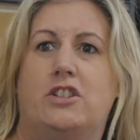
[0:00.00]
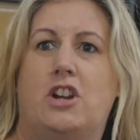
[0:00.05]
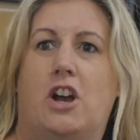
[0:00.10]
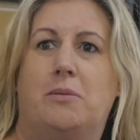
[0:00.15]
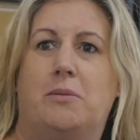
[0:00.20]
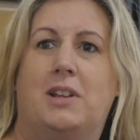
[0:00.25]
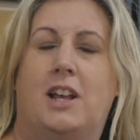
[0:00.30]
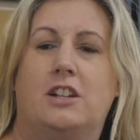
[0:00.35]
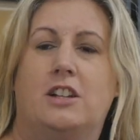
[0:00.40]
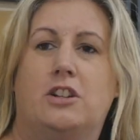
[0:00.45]
of
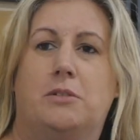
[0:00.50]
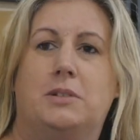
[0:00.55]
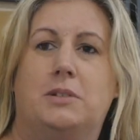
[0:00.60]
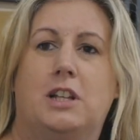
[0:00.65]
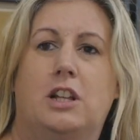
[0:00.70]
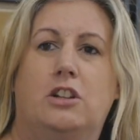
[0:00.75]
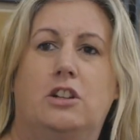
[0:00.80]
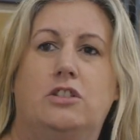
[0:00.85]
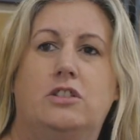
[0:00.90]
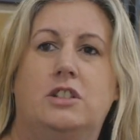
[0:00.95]
where we think
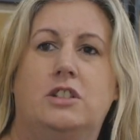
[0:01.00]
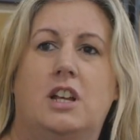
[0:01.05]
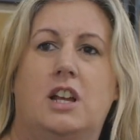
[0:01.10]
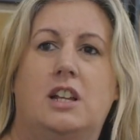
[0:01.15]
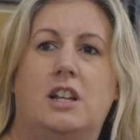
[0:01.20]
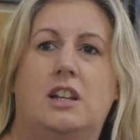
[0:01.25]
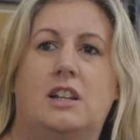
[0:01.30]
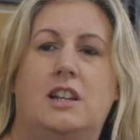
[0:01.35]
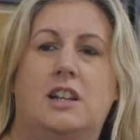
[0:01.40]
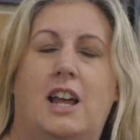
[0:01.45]
we put
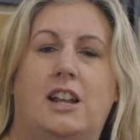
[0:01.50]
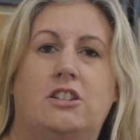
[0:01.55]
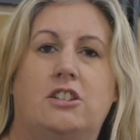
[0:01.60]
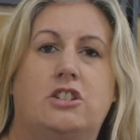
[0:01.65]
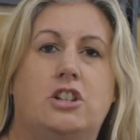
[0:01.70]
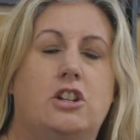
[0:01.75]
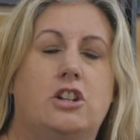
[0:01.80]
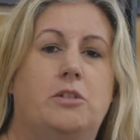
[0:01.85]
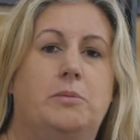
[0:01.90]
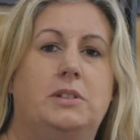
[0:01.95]
our own
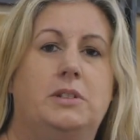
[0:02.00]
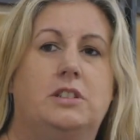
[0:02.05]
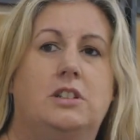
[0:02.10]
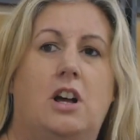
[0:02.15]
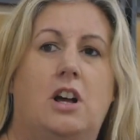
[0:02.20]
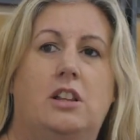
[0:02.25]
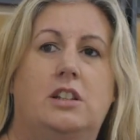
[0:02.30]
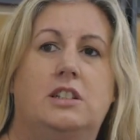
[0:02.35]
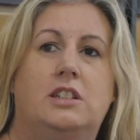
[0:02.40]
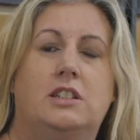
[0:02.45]
ceiling of
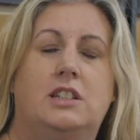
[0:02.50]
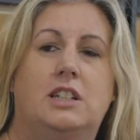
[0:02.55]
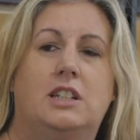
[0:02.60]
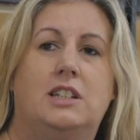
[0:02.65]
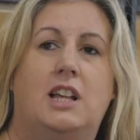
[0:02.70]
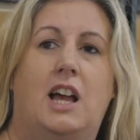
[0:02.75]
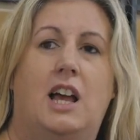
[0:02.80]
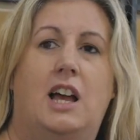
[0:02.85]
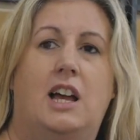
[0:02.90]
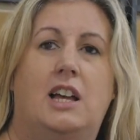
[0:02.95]
how we can
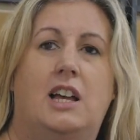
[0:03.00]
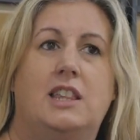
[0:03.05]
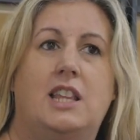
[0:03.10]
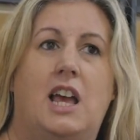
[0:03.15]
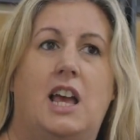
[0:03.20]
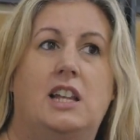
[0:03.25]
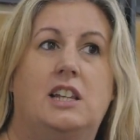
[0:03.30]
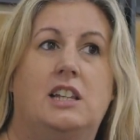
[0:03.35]
succeed.